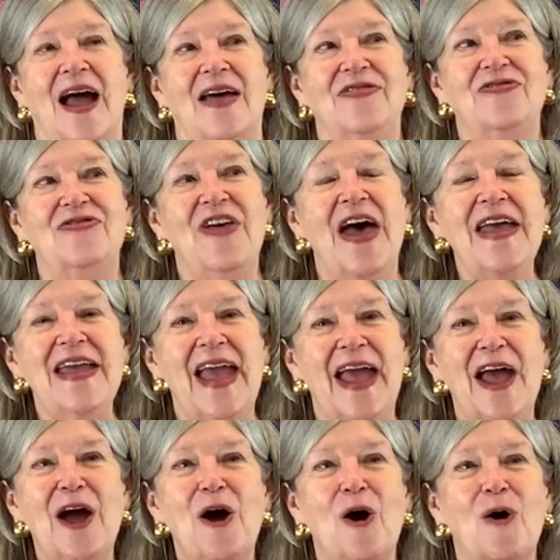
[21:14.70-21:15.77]
They
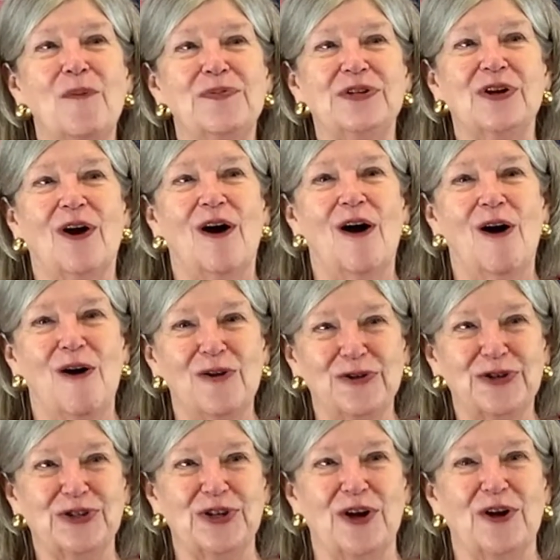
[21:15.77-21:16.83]
helped
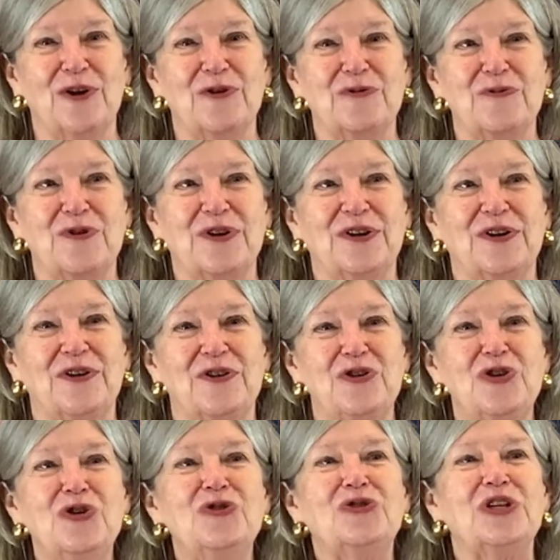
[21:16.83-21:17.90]
also
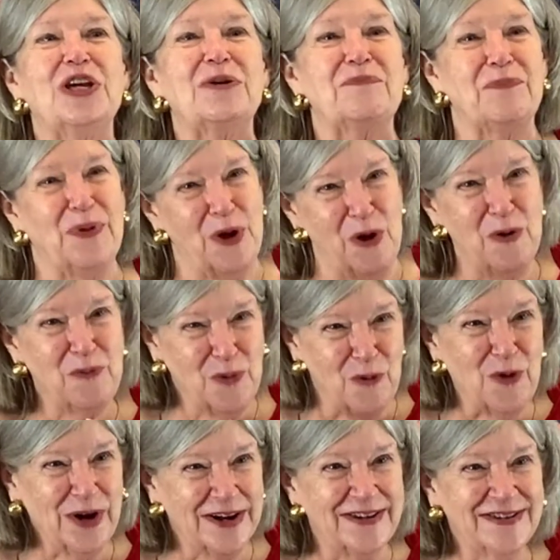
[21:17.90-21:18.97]
using po'
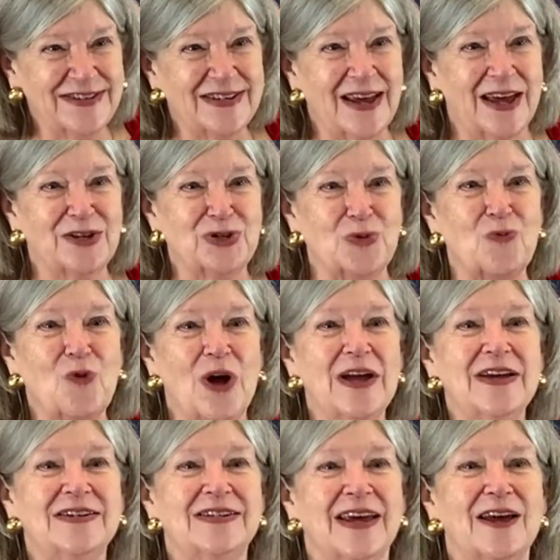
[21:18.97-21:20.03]
boys as a
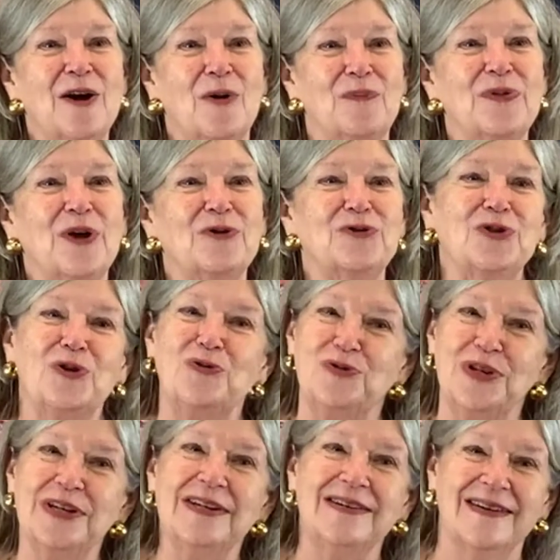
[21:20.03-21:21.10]
way to help those who
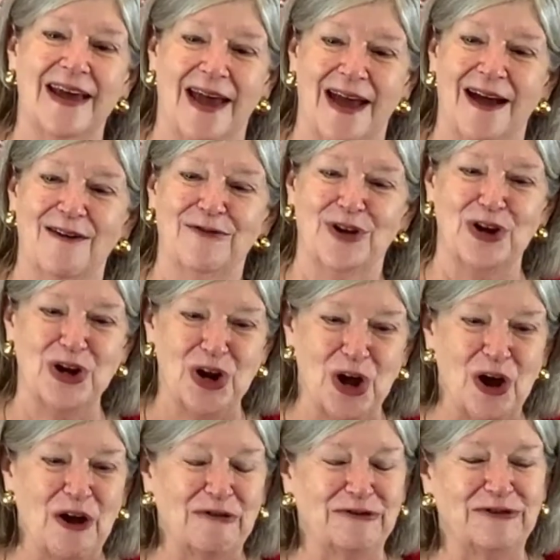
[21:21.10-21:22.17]
didn't have
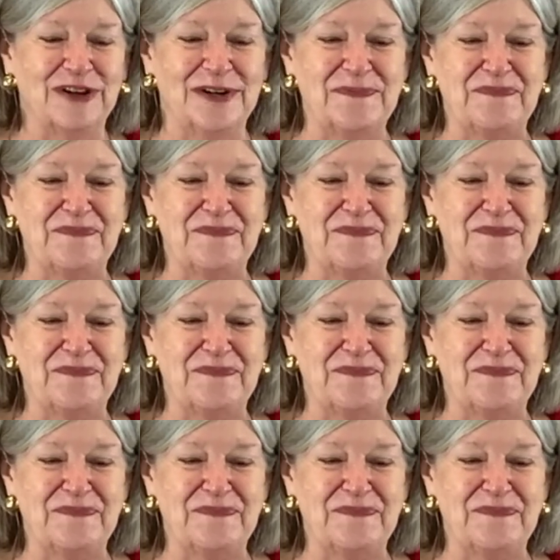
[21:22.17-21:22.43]
enough.